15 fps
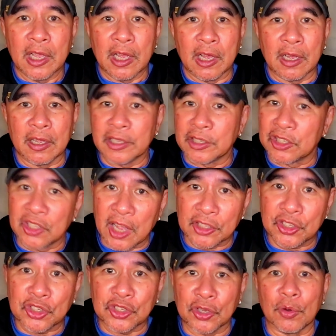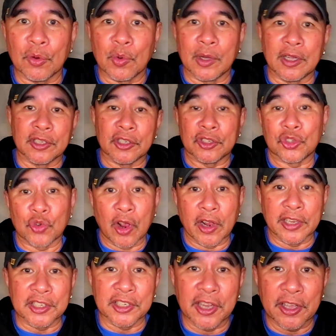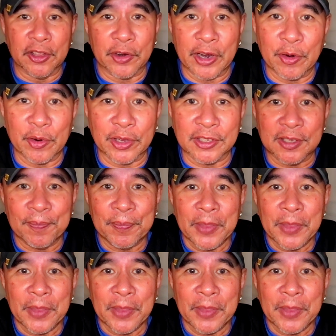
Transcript: is not so strong as in other areas.